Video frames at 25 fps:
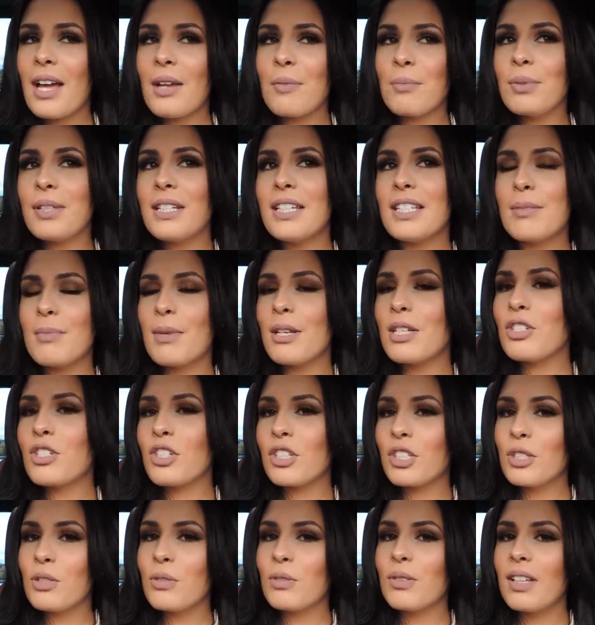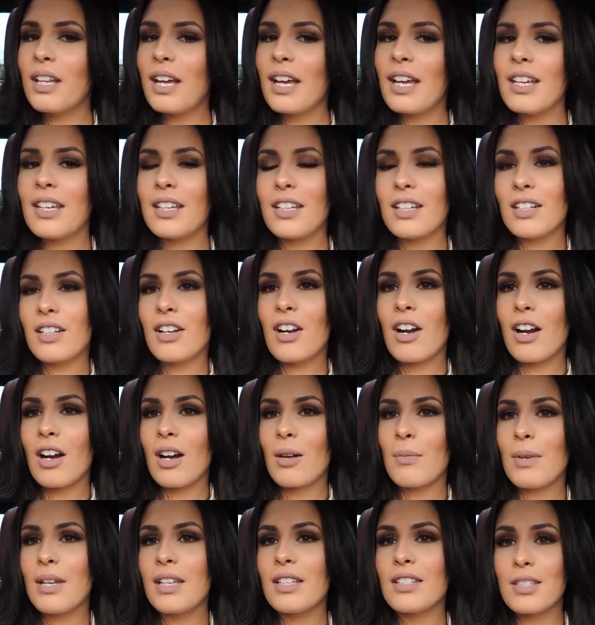and please make sure you like and
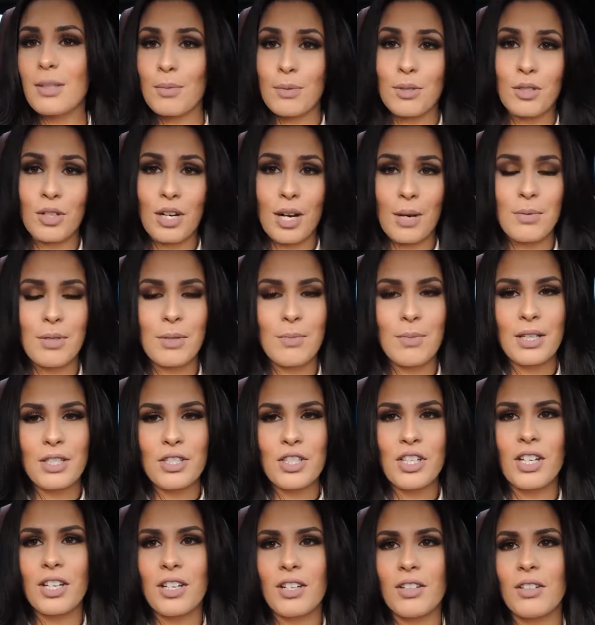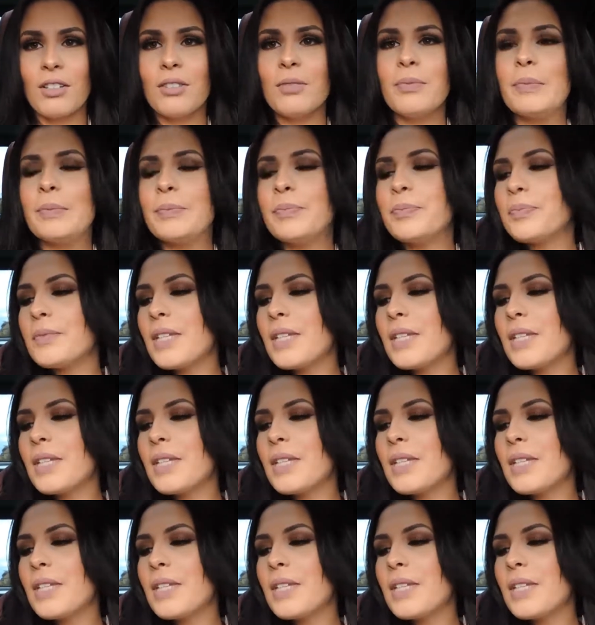comment and subscribe to my channel.